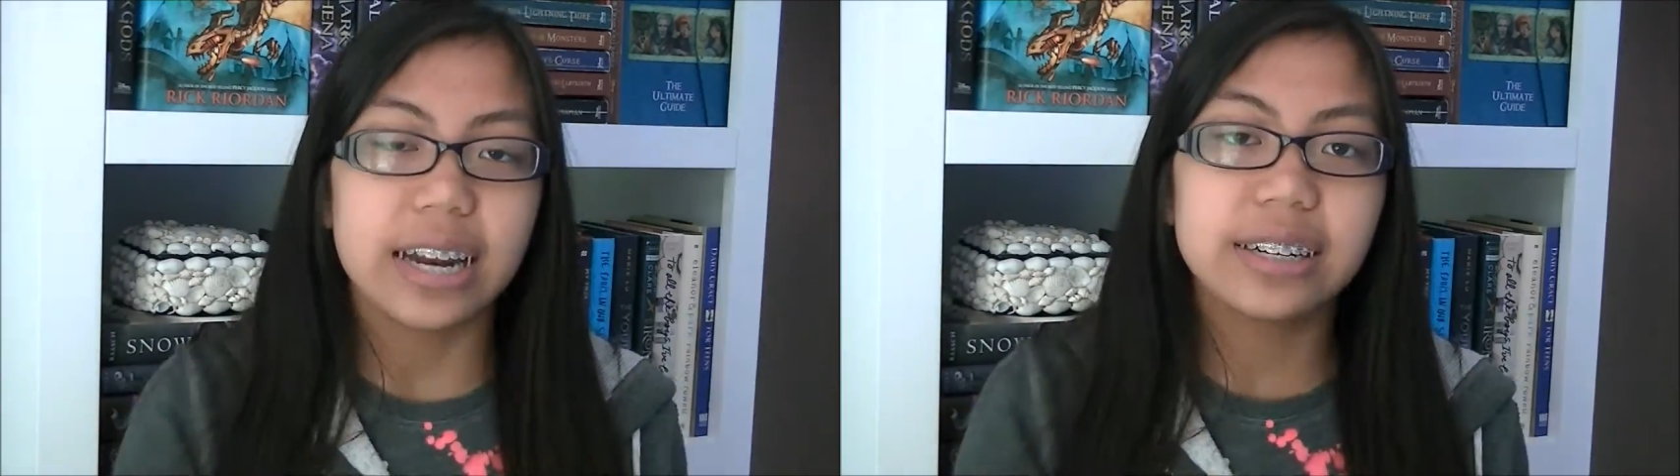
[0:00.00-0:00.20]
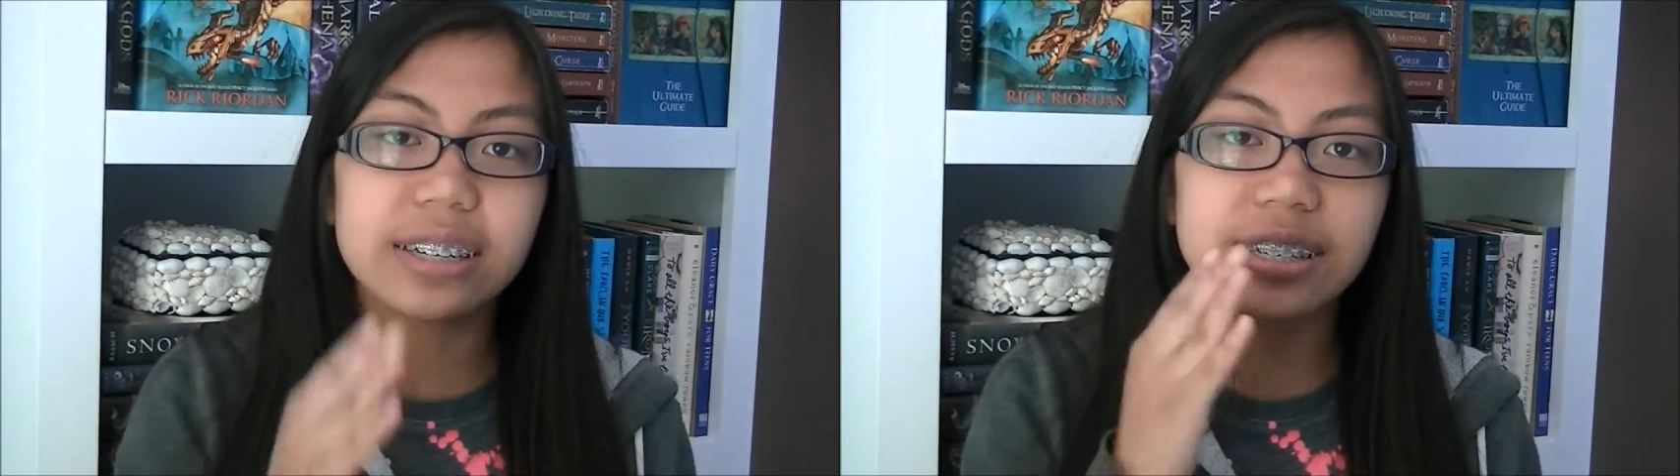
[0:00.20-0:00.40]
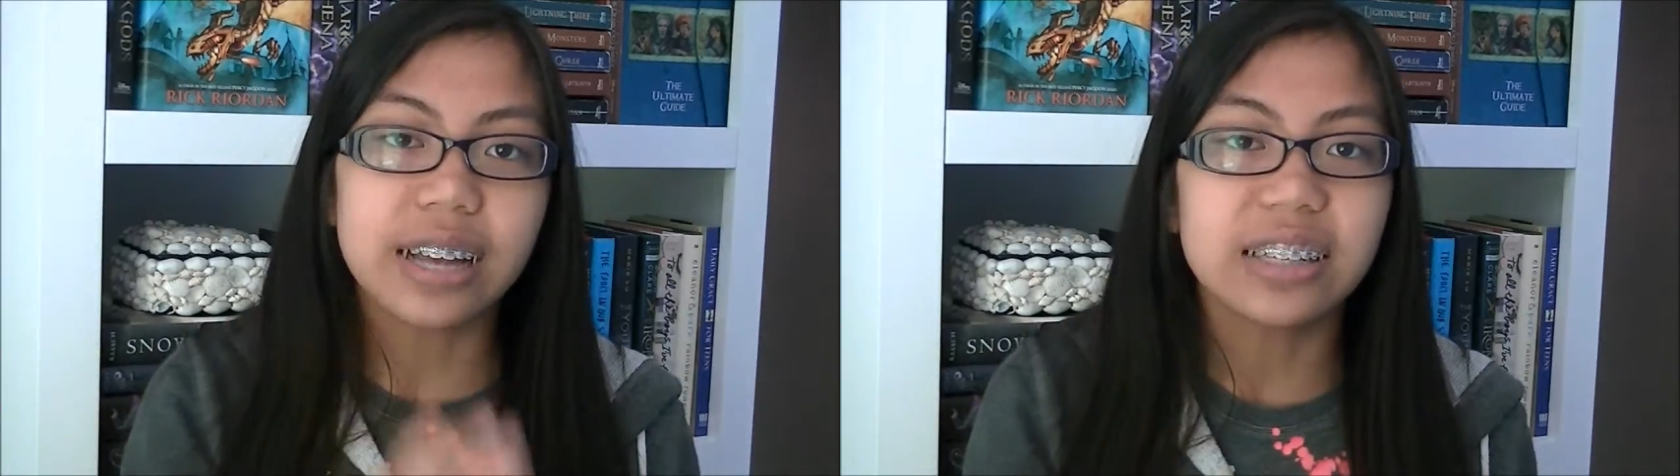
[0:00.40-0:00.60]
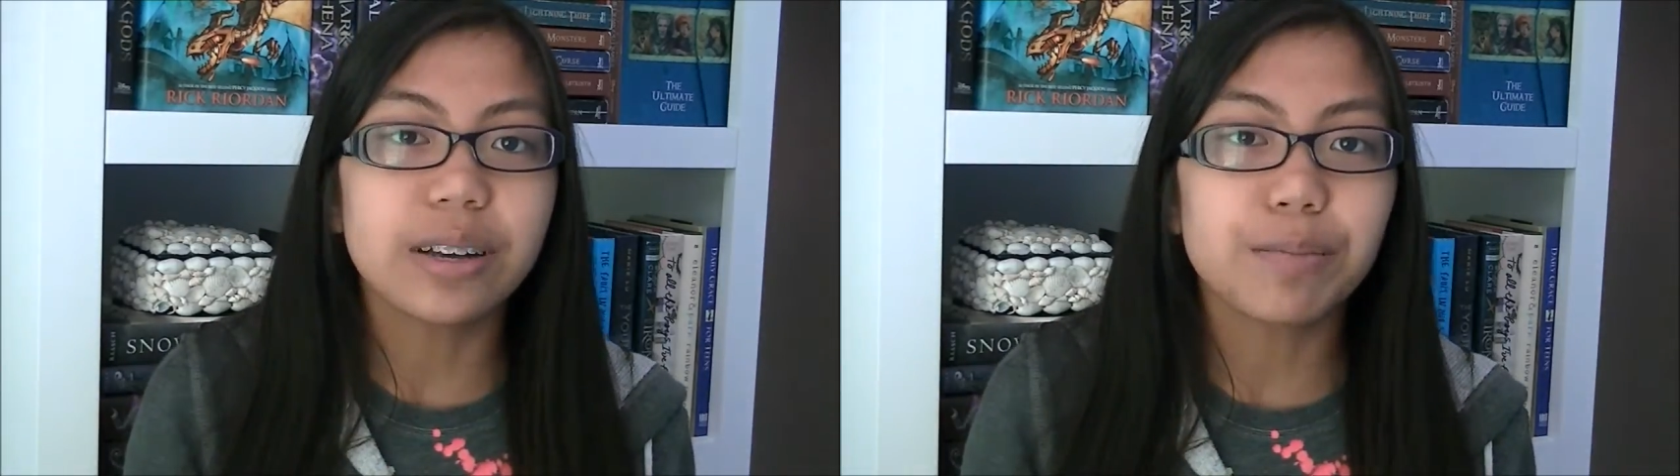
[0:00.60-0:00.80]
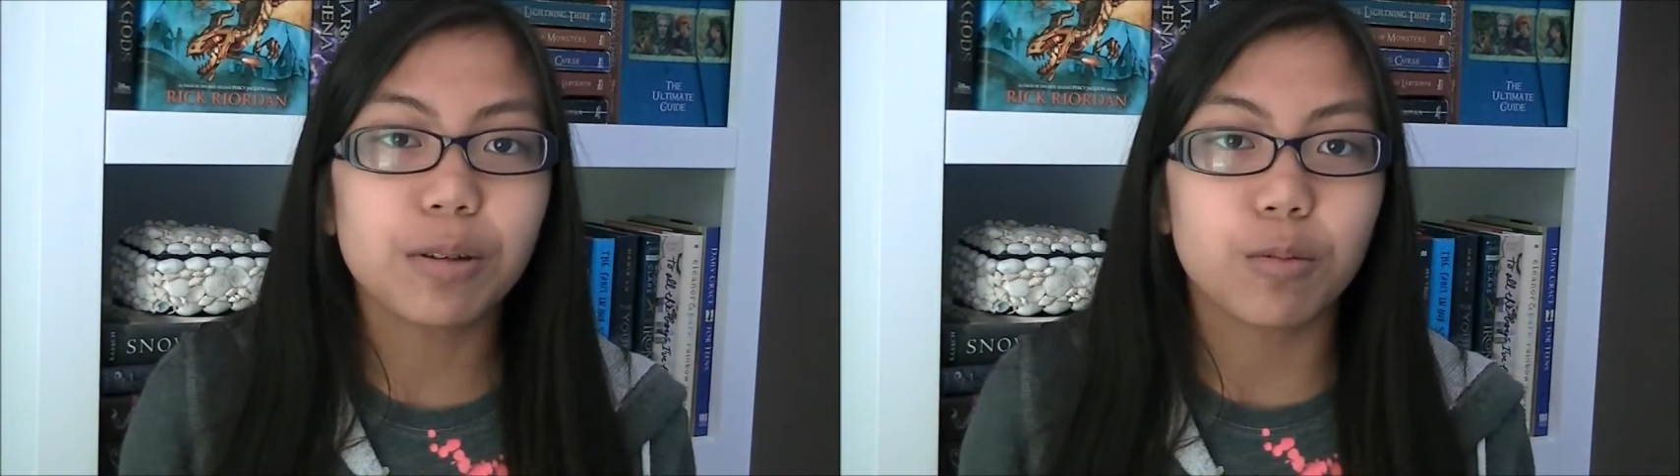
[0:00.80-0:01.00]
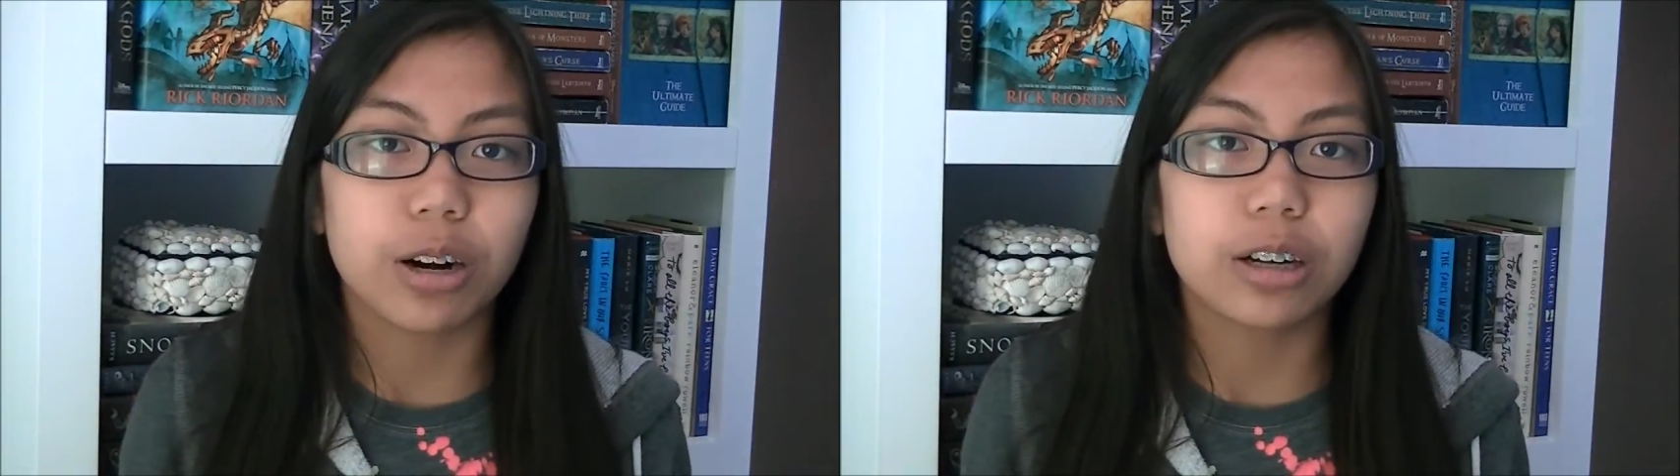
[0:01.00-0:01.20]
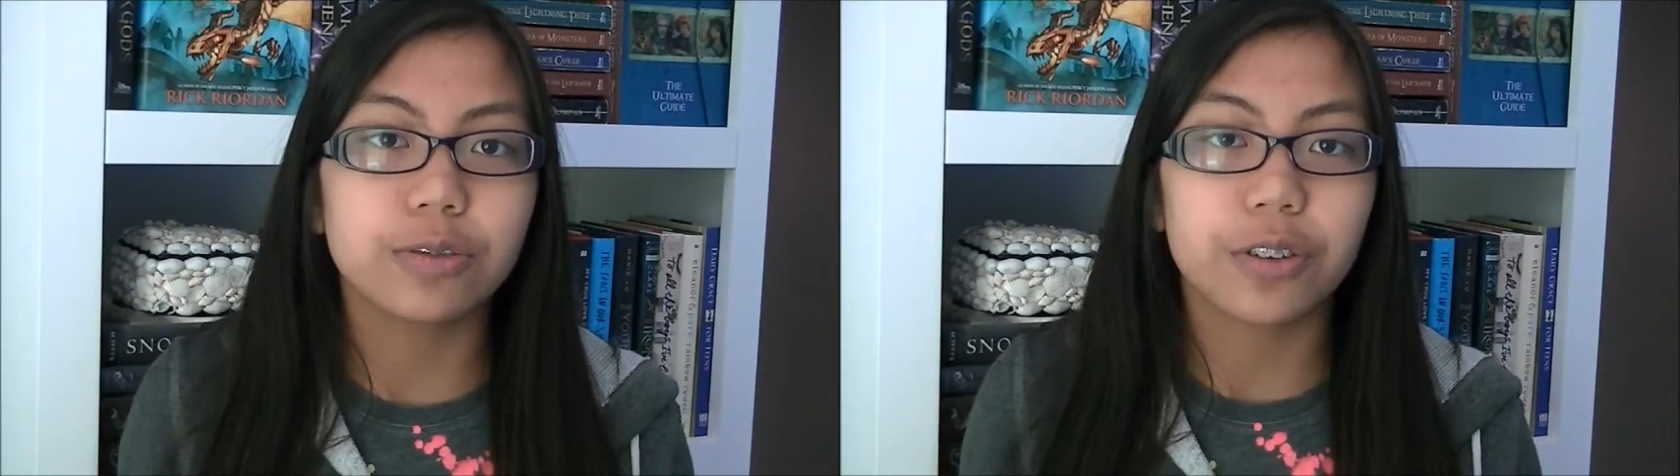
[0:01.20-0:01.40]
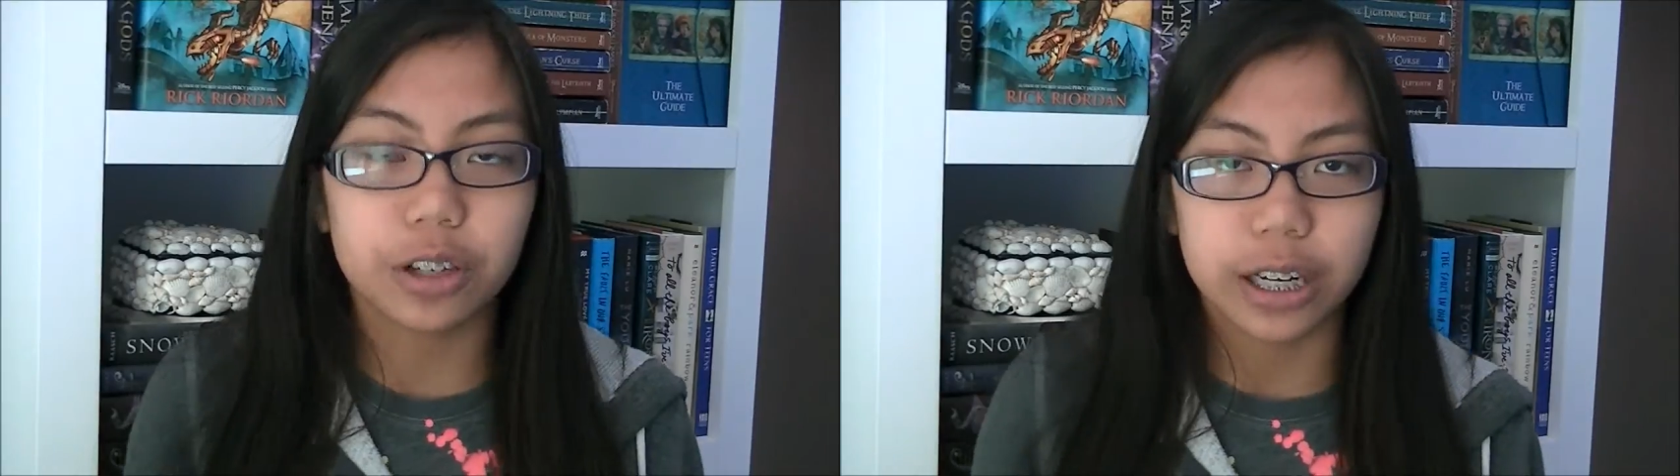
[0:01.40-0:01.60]
And it just sets up the world
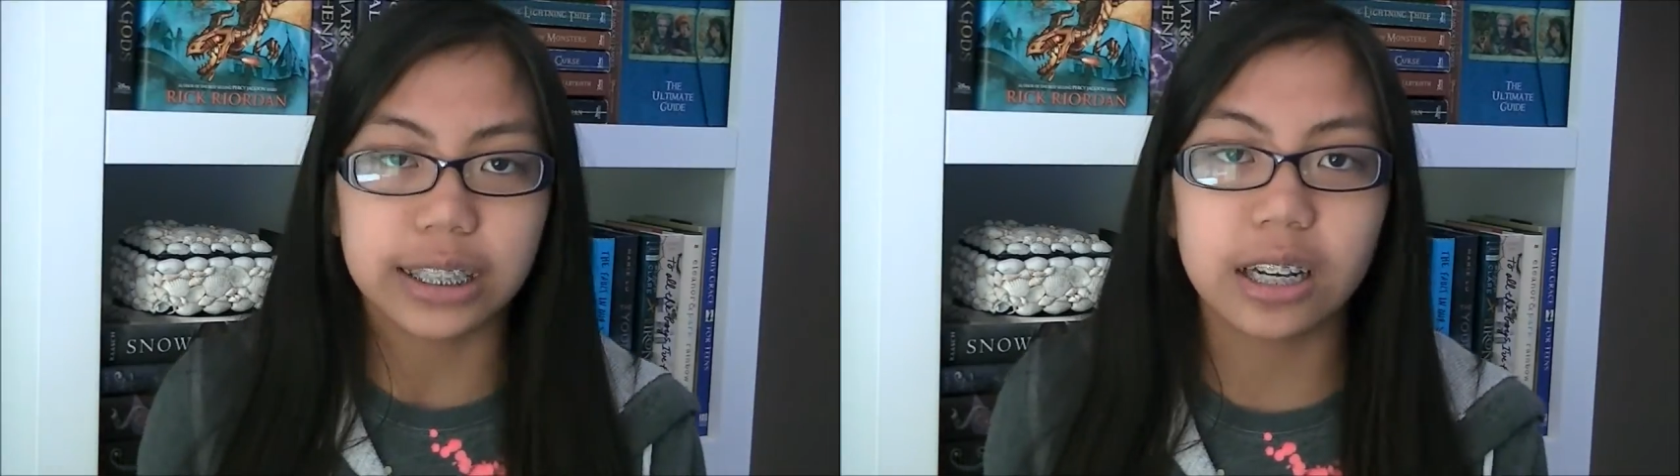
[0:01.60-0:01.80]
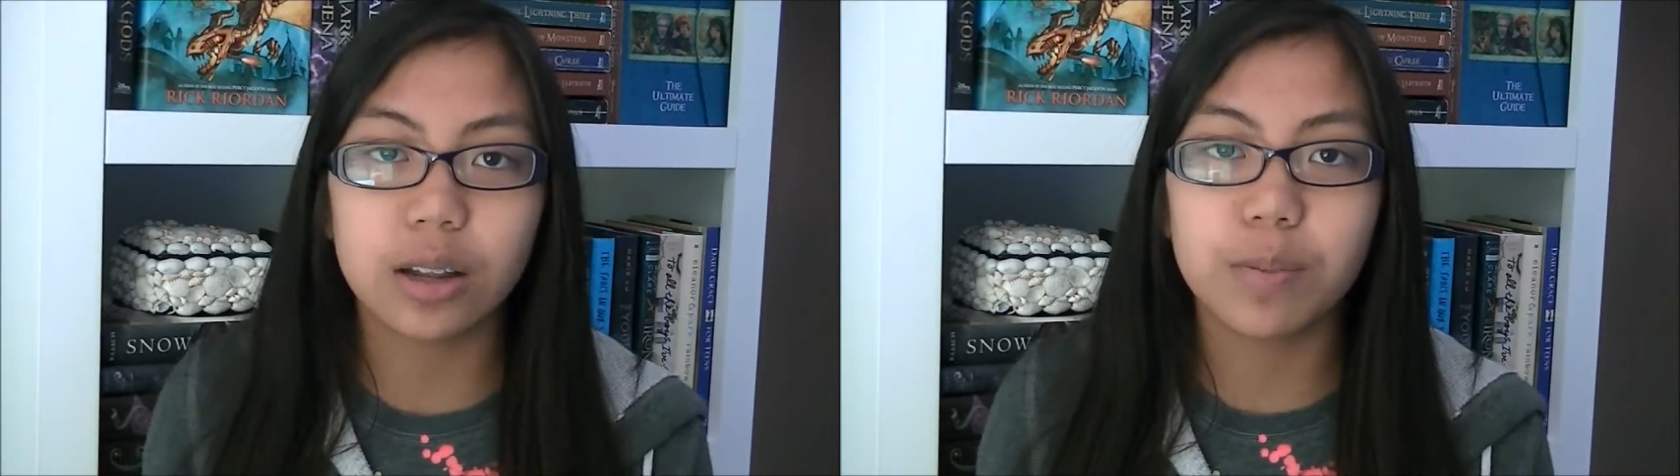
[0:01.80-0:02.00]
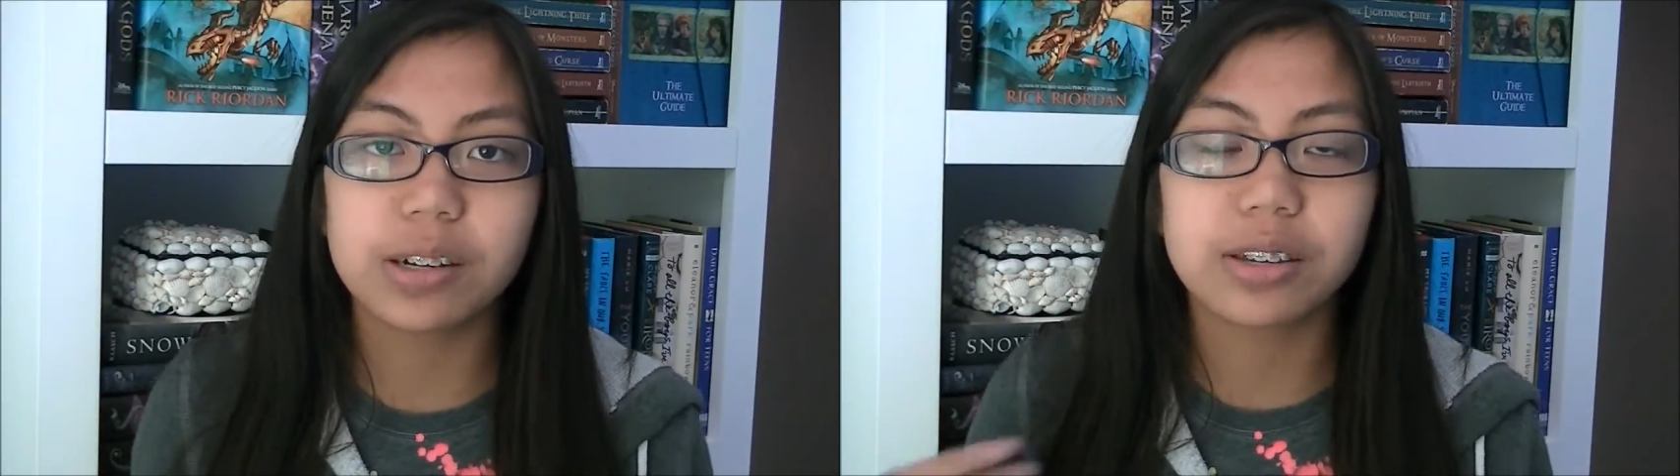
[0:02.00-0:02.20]
for the rest of the book